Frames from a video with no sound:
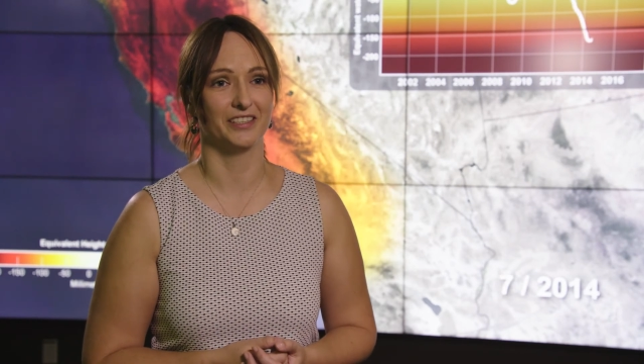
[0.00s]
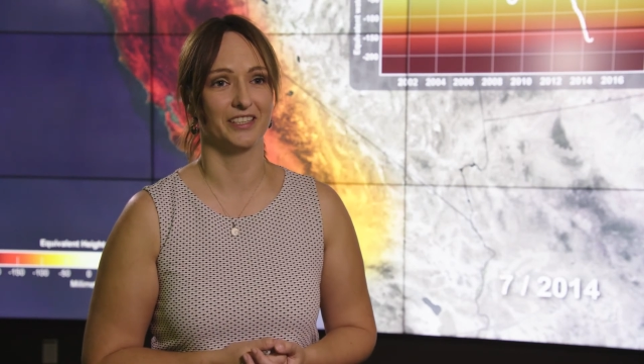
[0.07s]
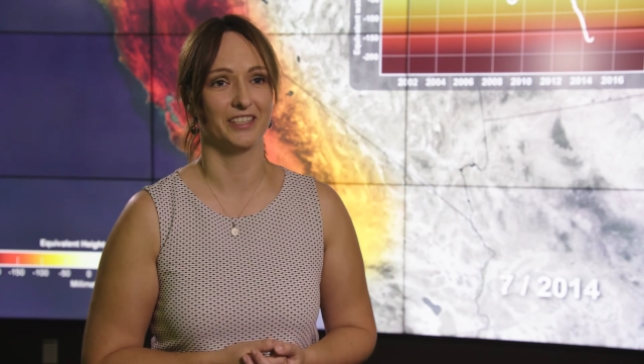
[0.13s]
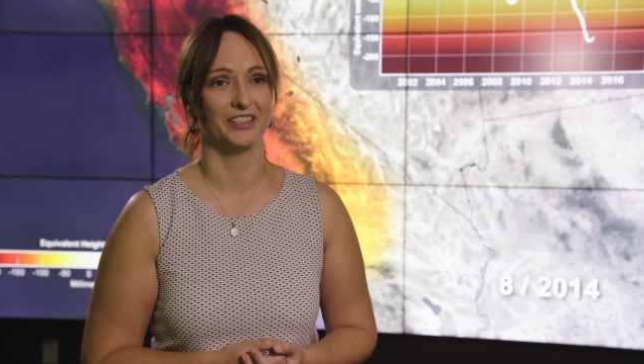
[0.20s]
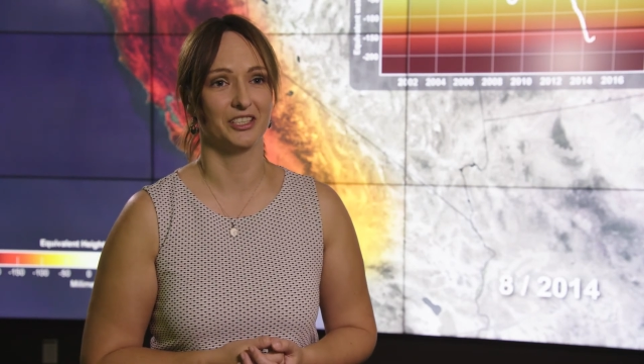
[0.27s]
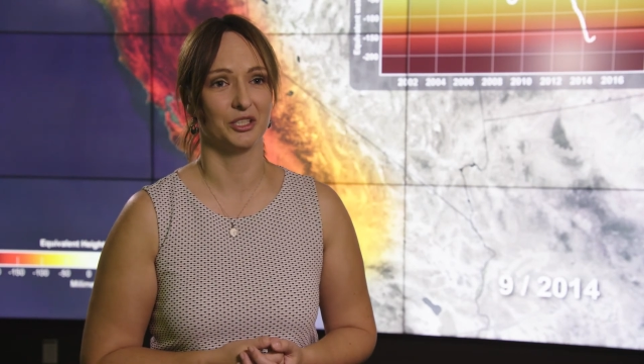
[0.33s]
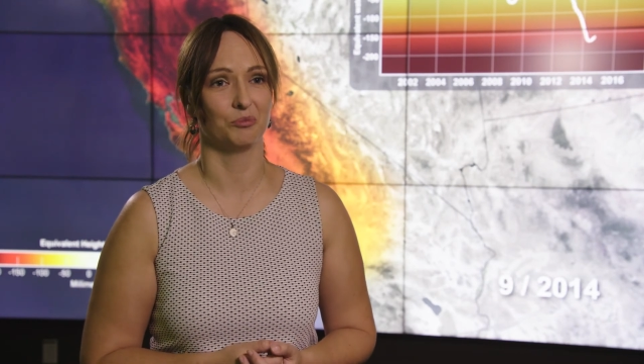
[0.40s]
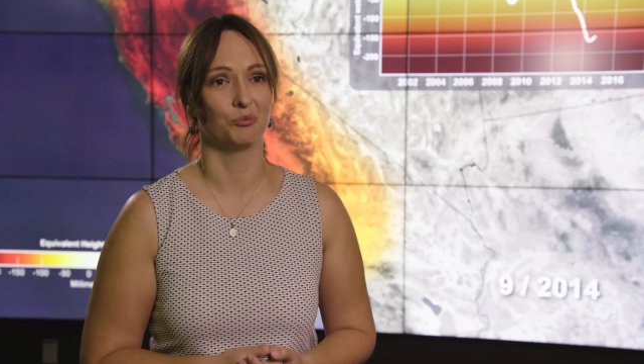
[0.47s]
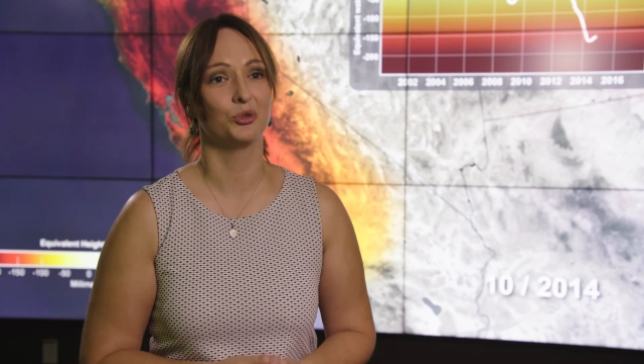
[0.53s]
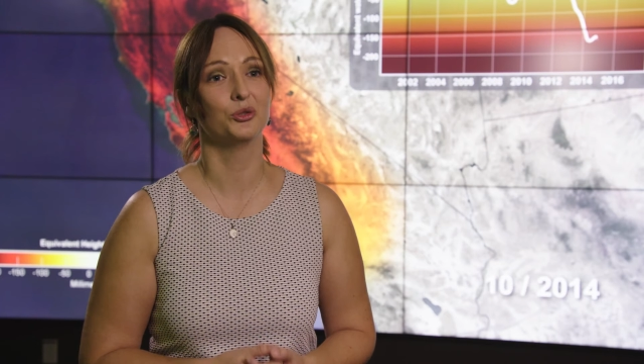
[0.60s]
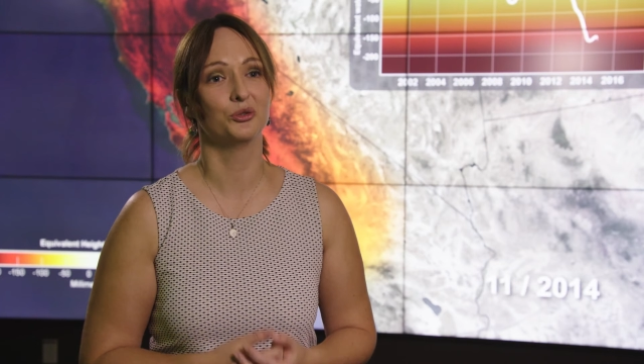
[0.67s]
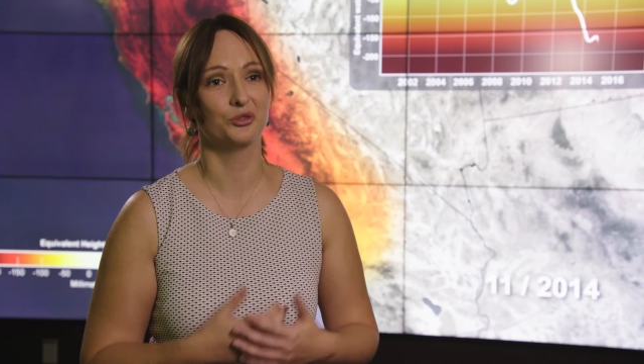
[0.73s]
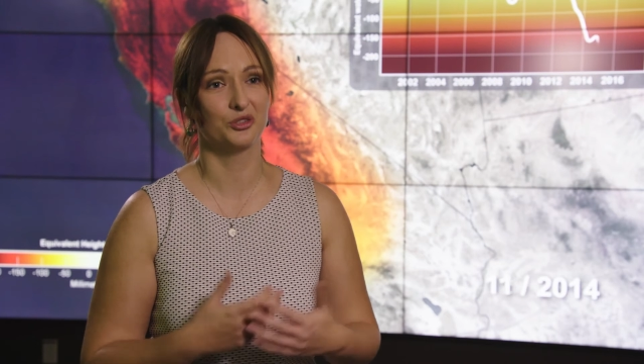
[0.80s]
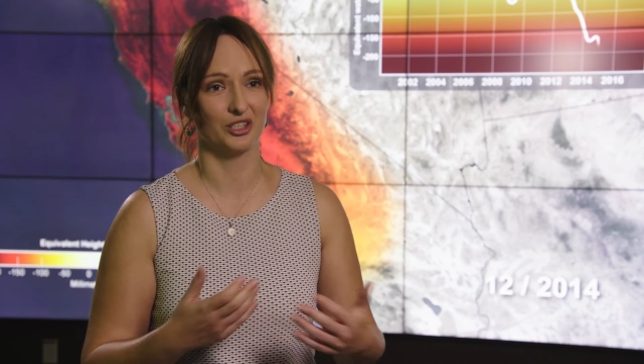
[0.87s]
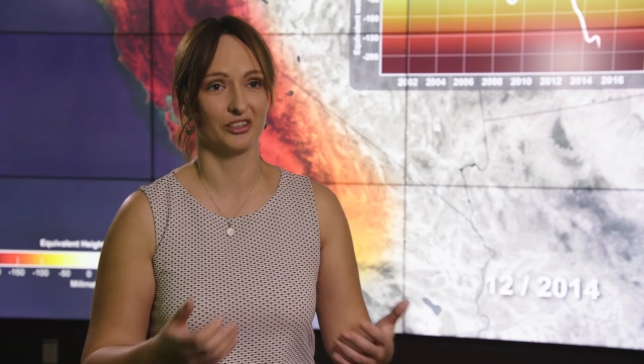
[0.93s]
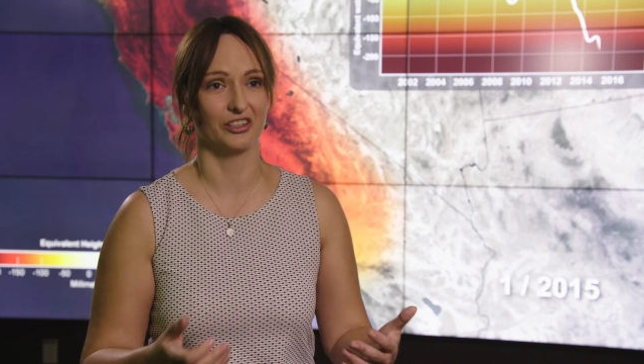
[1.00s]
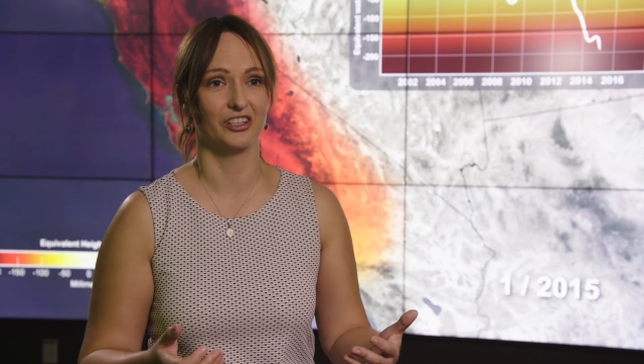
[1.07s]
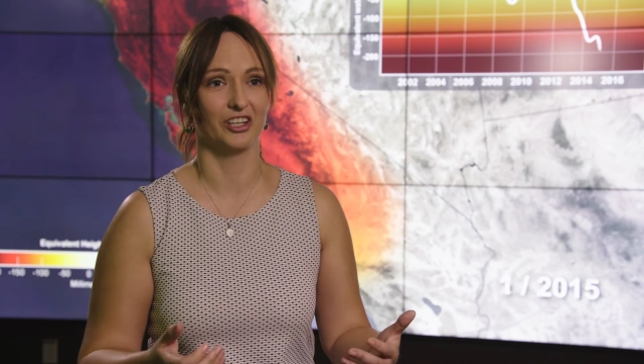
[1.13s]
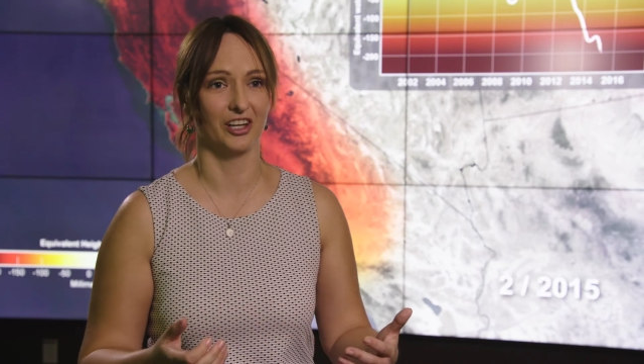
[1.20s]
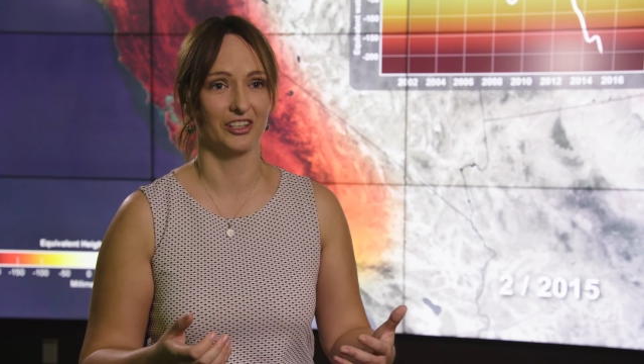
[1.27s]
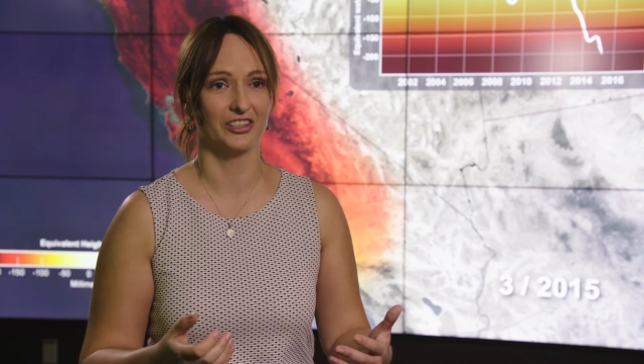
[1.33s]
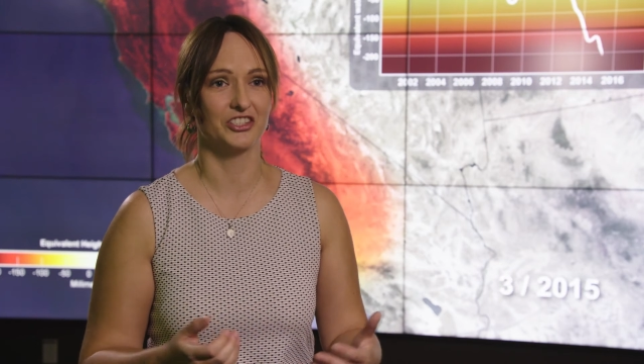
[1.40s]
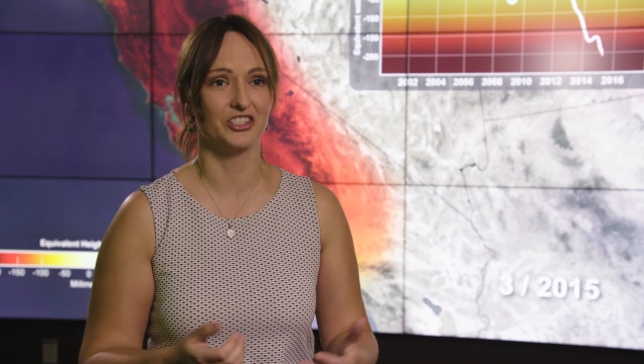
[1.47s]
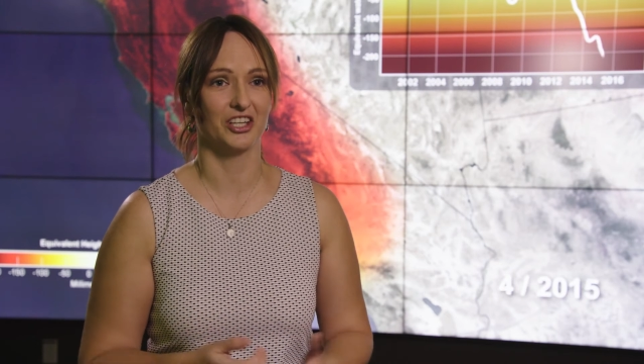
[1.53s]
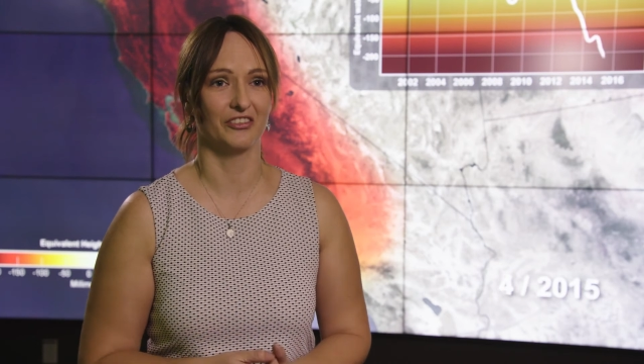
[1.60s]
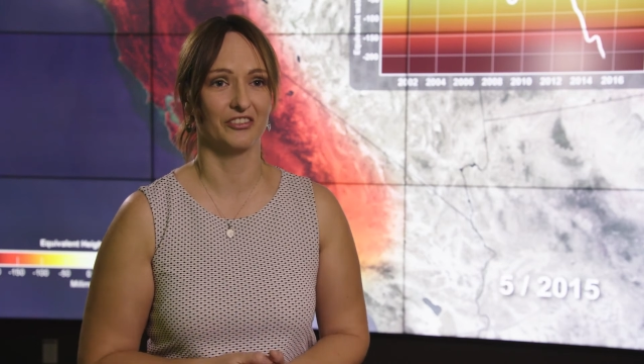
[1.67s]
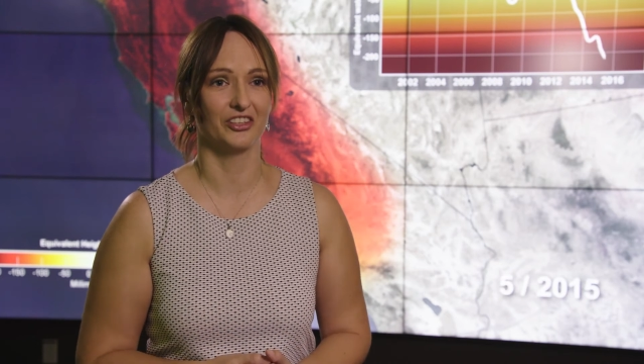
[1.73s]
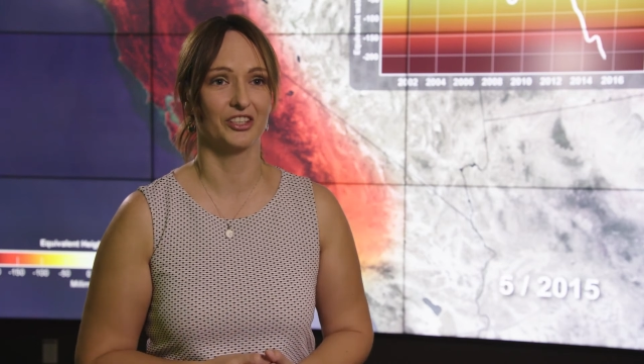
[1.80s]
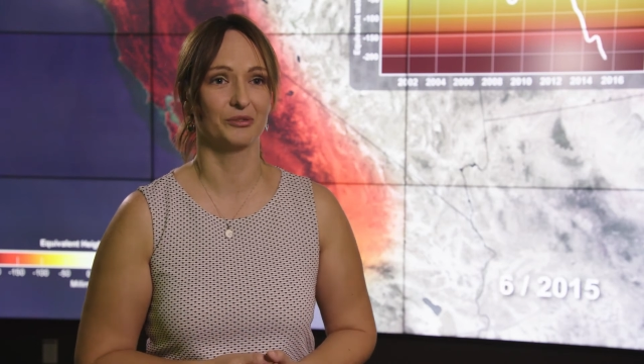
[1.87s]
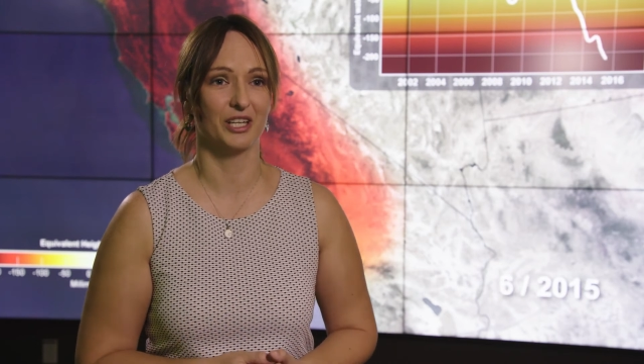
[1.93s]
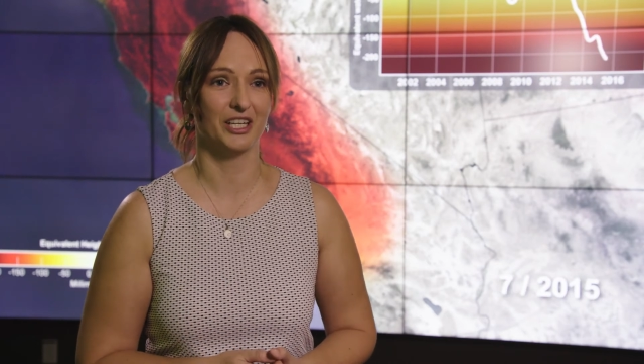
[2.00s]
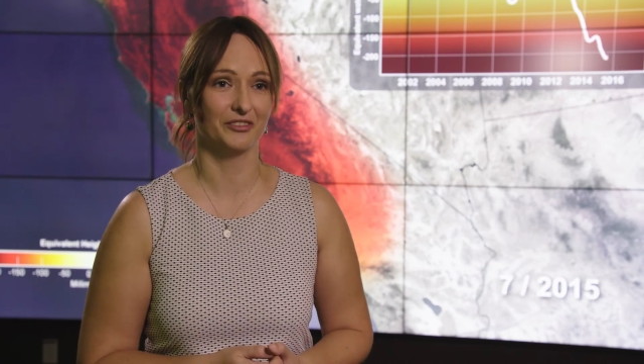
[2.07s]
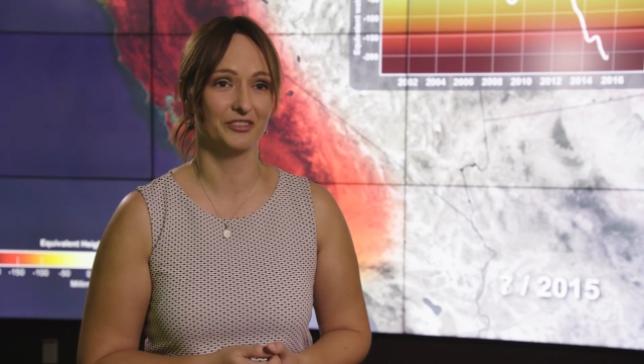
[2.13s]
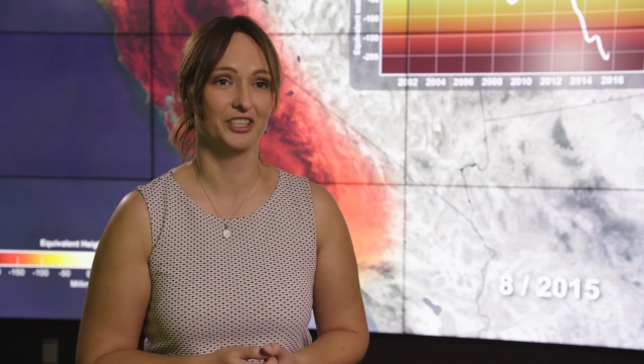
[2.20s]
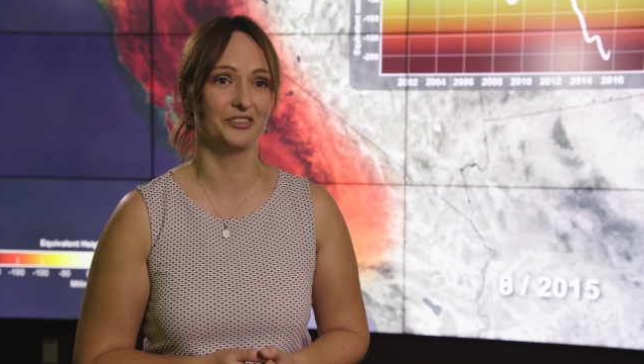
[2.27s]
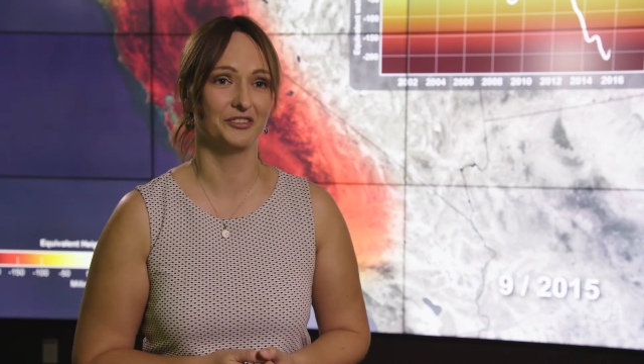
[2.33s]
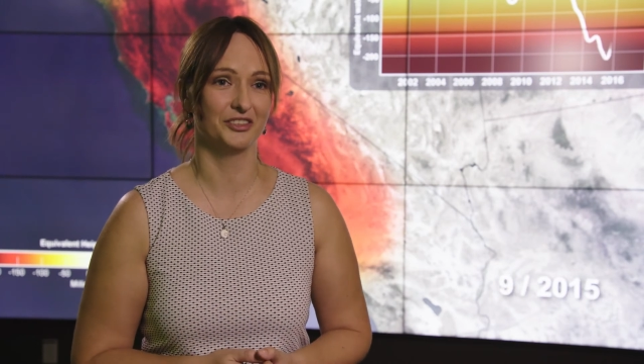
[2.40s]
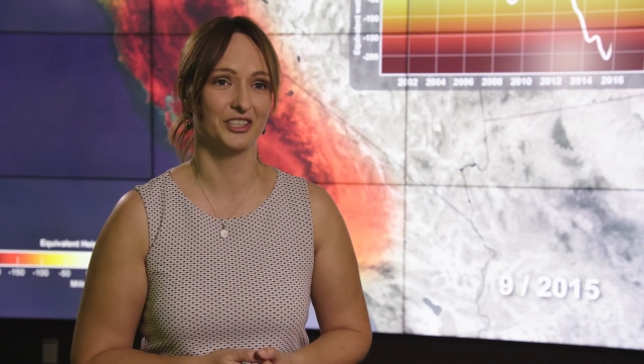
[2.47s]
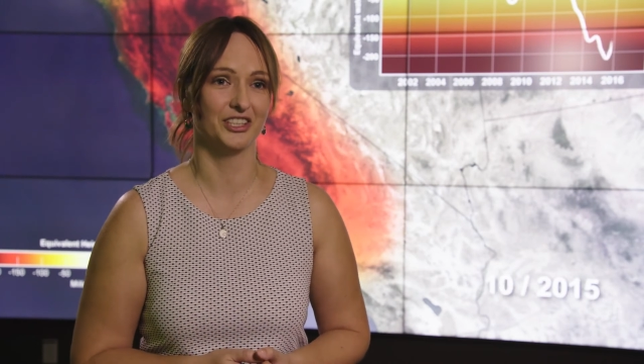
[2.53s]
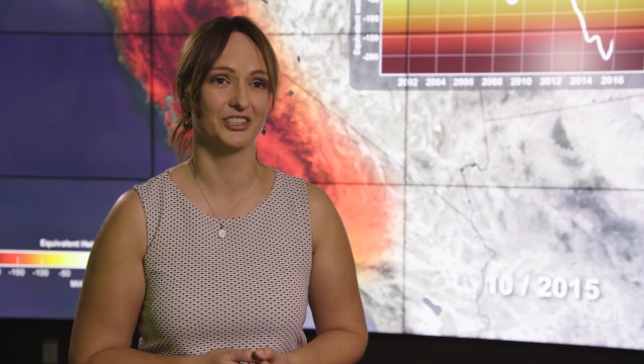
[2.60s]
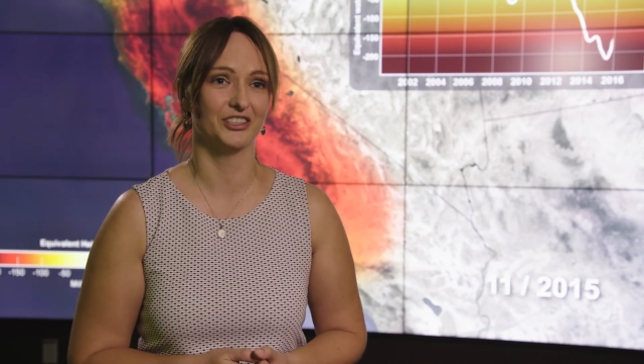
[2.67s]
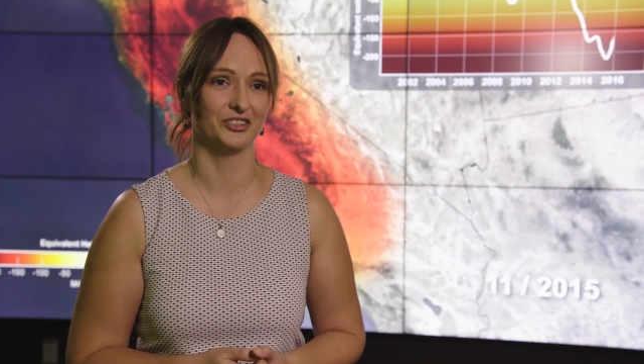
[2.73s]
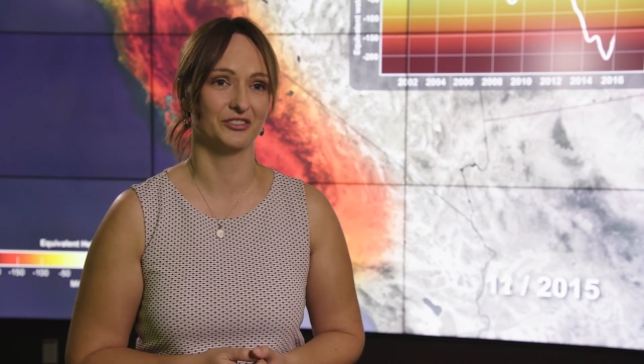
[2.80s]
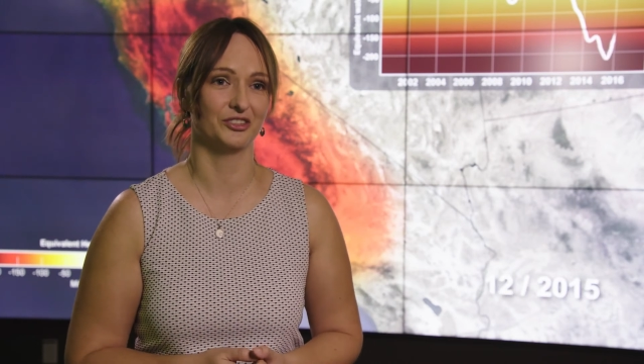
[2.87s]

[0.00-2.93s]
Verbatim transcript: that improves our knowledge of the gravity field,